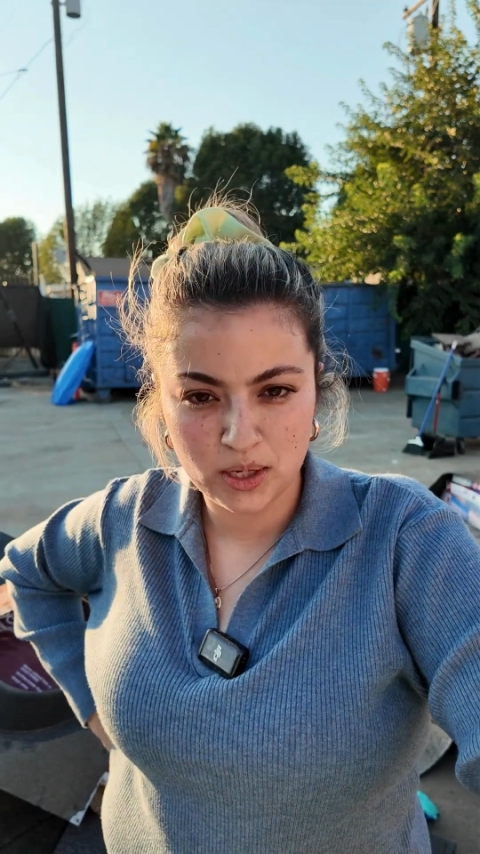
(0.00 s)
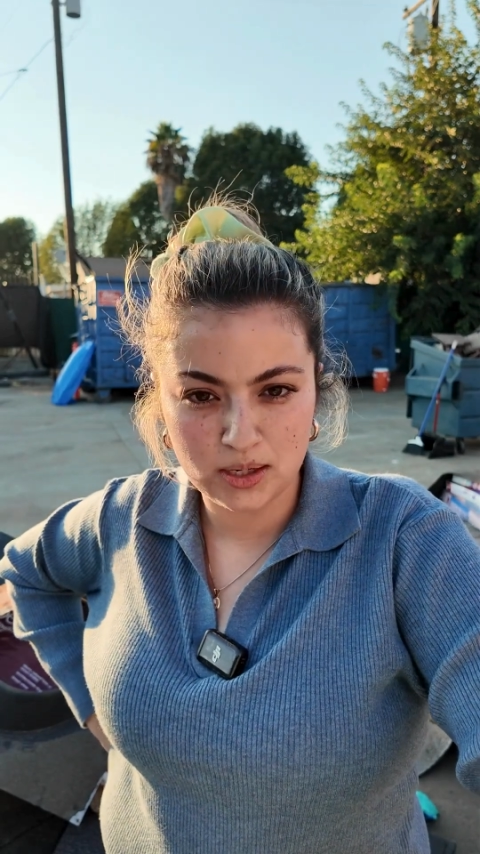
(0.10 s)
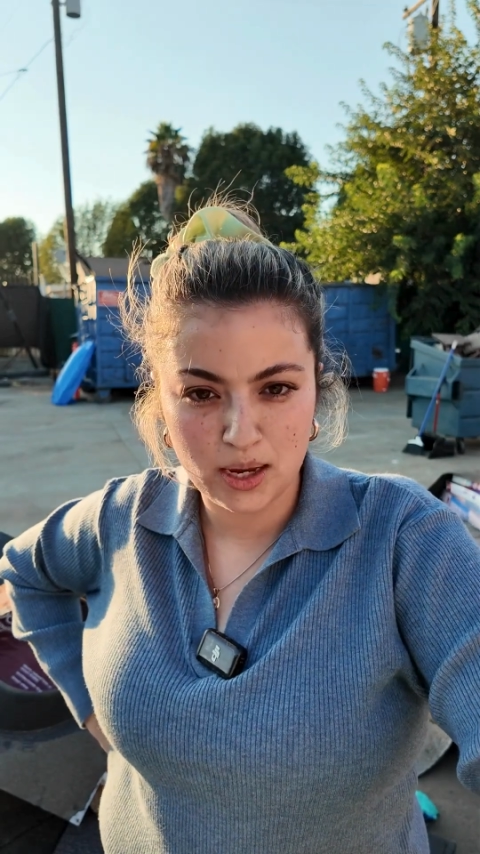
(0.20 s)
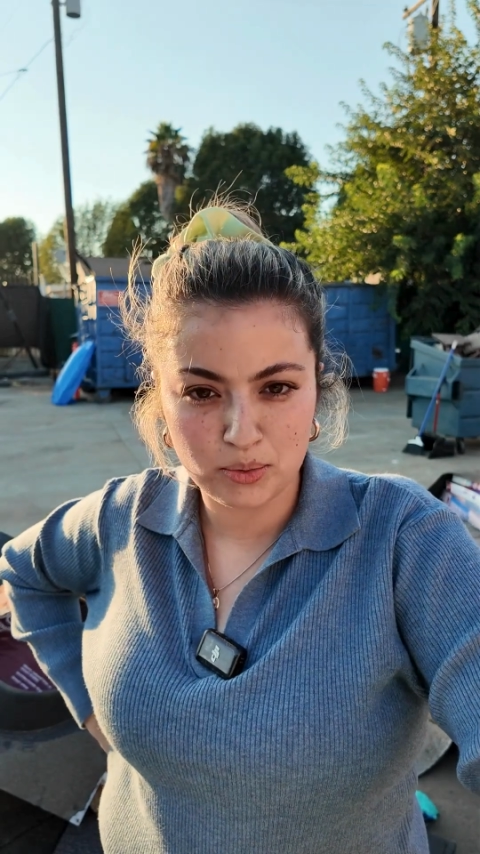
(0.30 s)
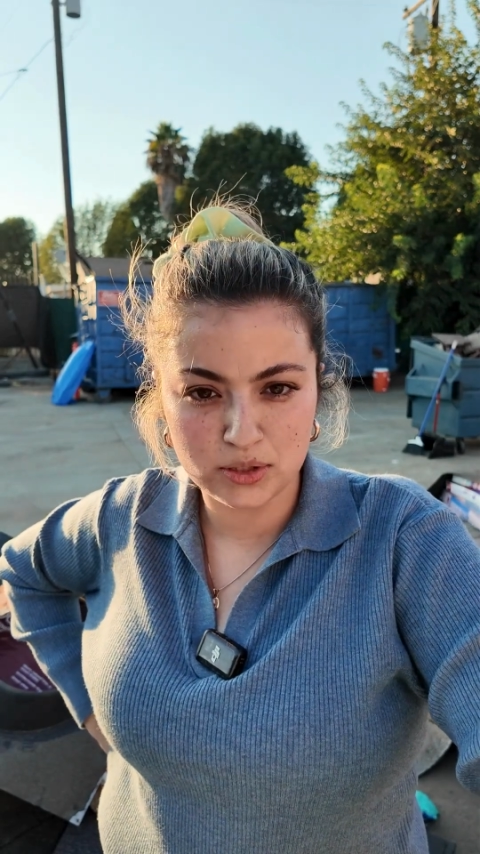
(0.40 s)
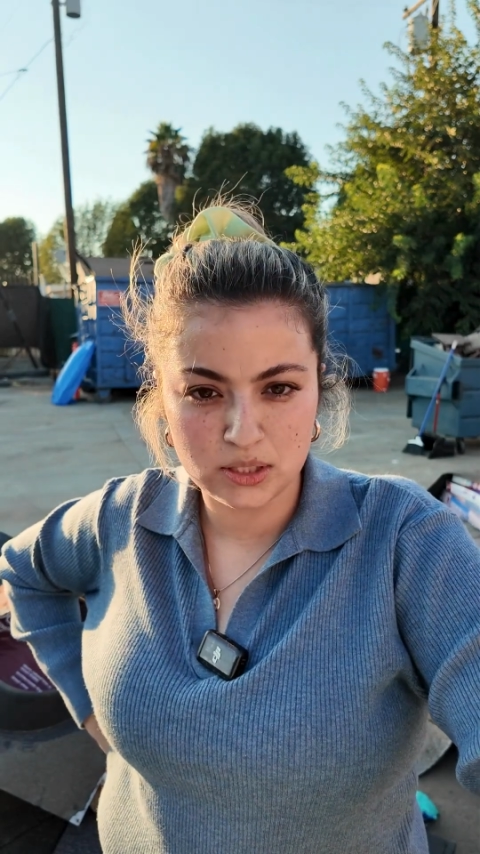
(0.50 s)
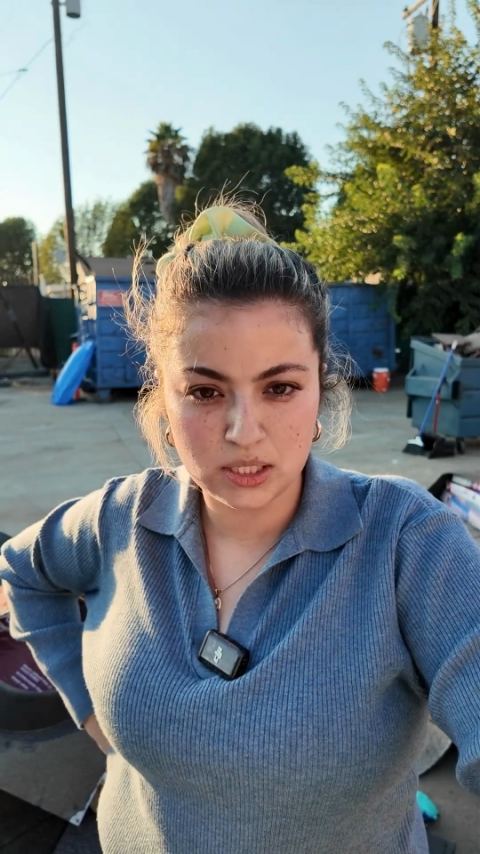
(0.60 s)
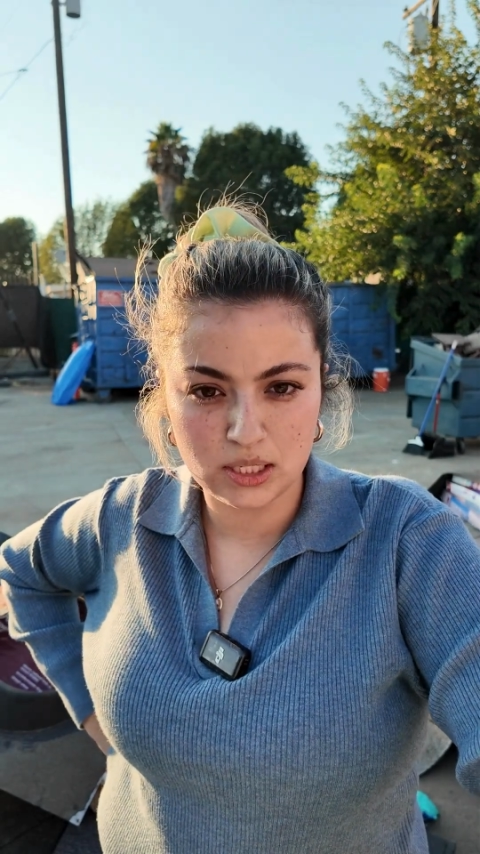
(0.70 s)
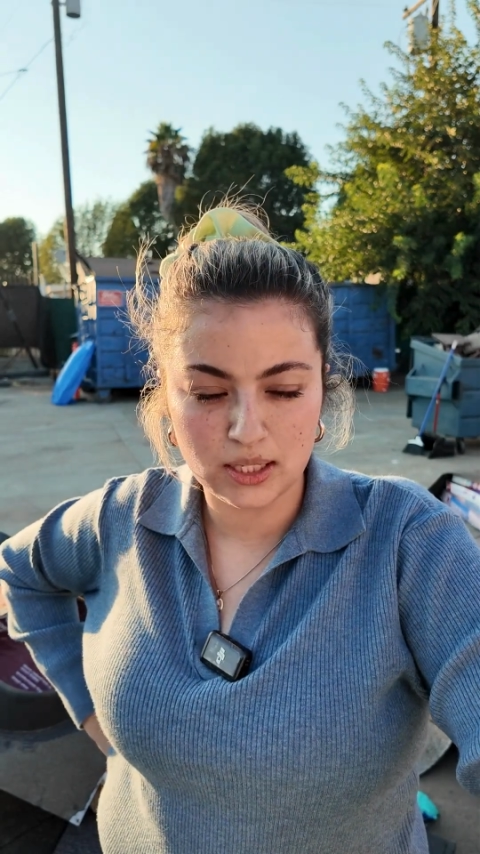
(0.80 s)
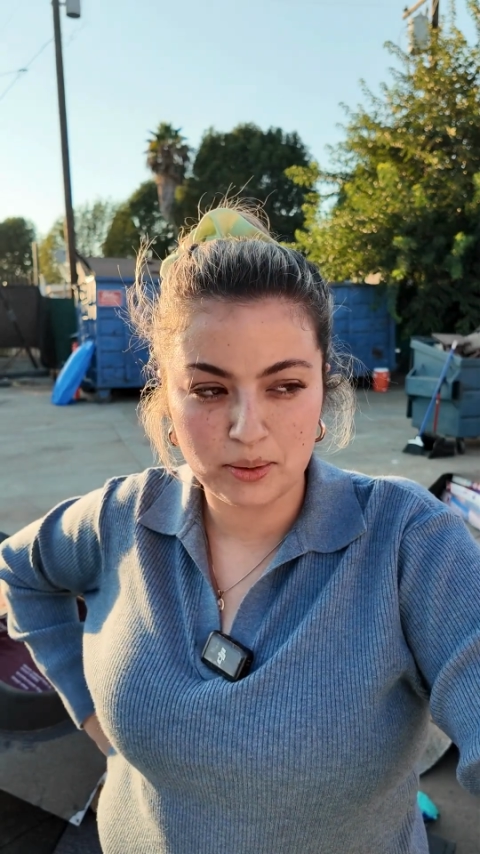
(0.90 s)
be
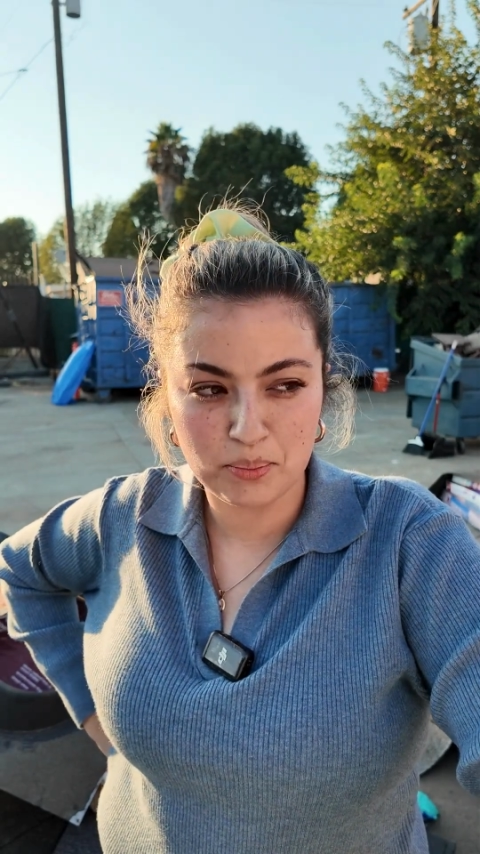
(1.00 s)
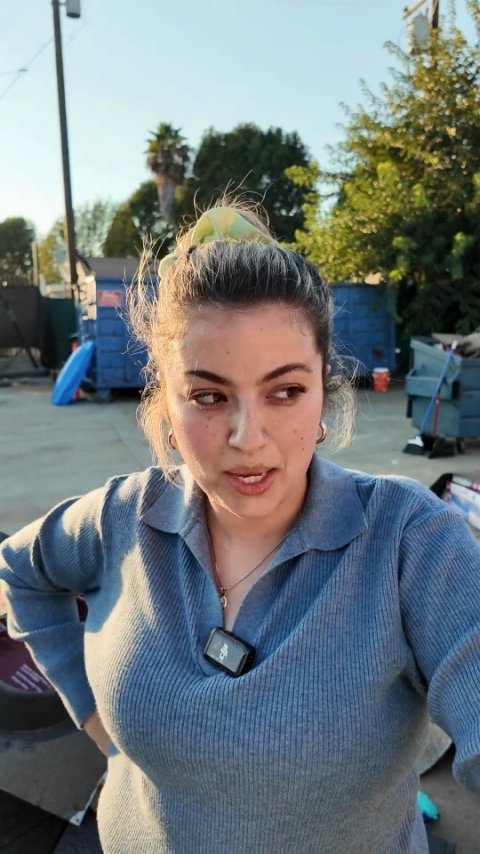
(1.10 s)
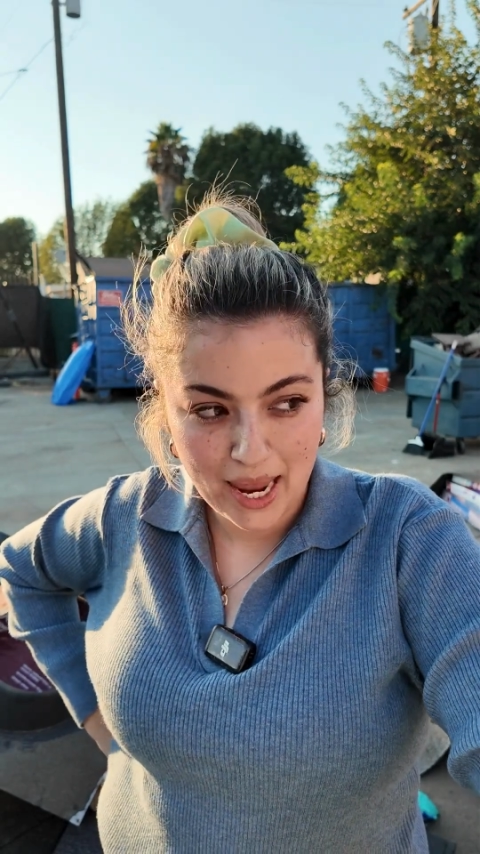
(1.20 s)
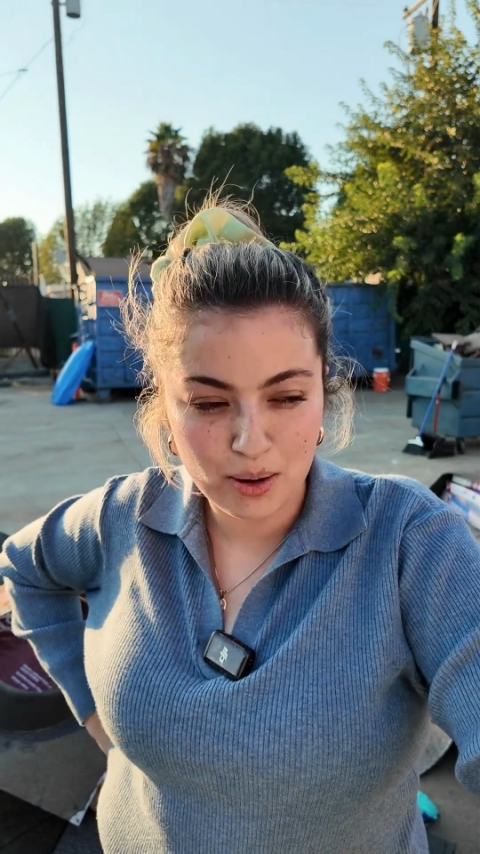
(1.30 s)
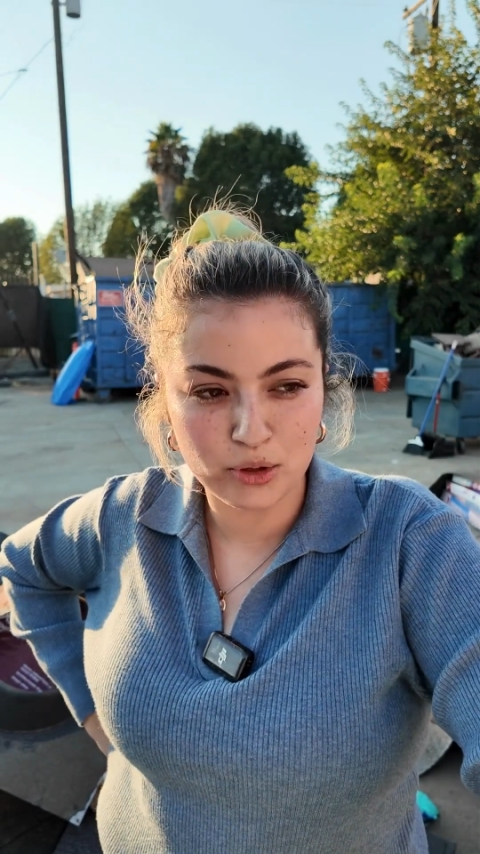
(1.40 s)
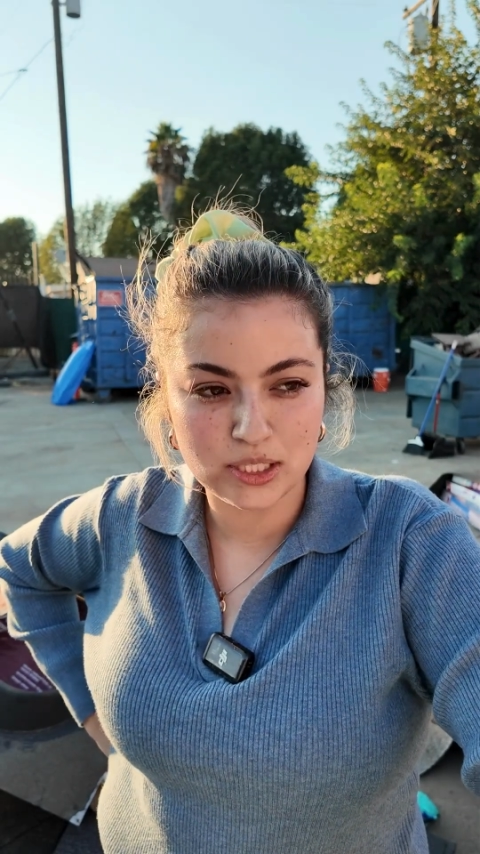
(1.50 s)
able